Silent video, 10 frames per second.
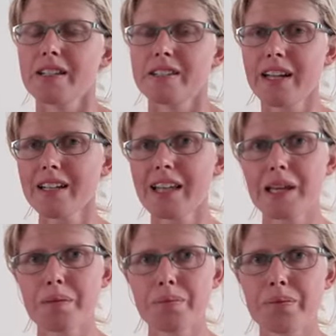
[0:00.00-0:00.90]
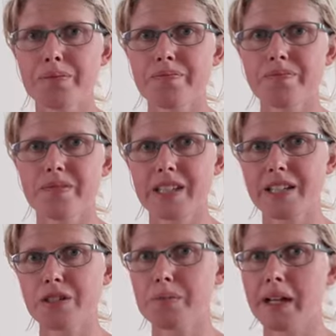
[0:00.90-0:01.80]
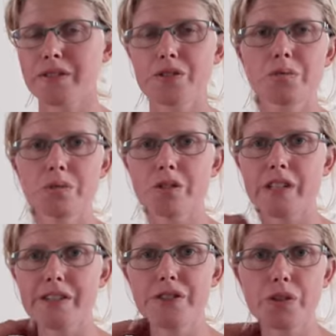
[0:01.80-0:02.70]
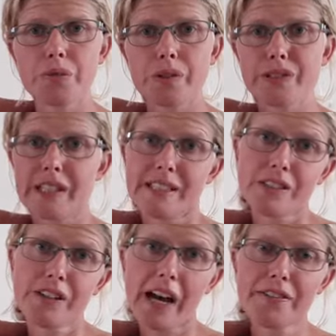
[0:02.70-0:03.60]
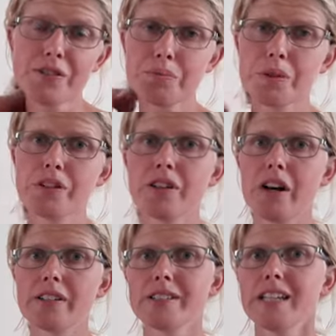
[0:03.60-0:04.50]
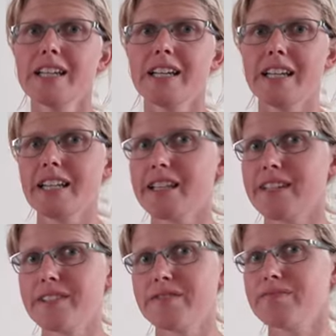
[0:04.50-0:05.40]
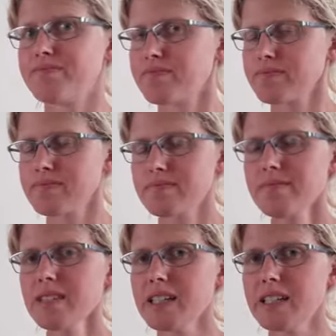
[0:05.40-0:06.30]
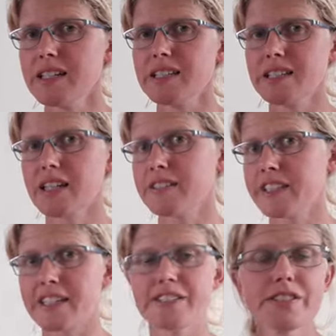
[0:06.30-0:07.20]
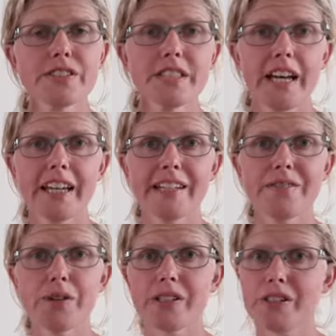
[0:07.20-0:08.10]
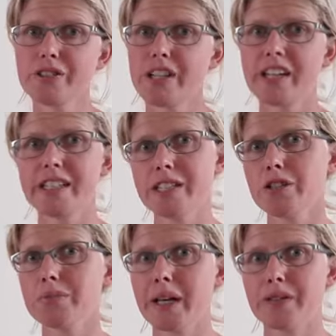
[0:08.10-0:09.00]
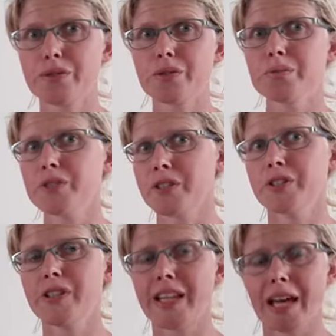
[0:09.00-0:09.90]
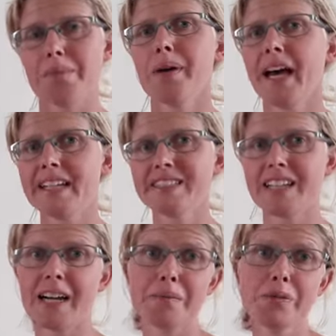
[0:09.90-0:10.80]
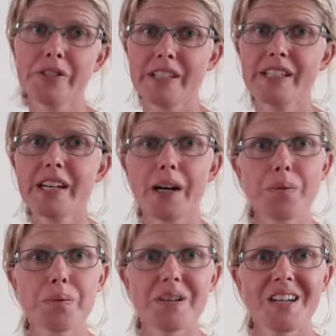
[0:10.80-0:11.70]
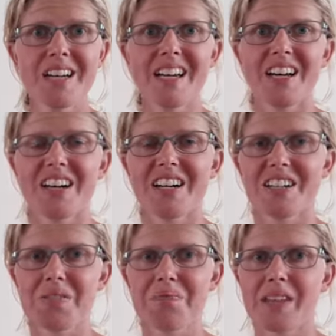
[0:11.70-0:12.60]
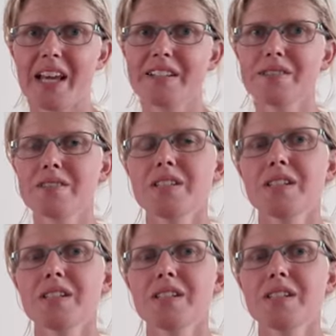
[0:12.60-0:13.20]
night lamp in your bedroom, or if you don't want it, you have to put it on in the context of the day while you're not in your bedroom, so the lamp has time to heat up and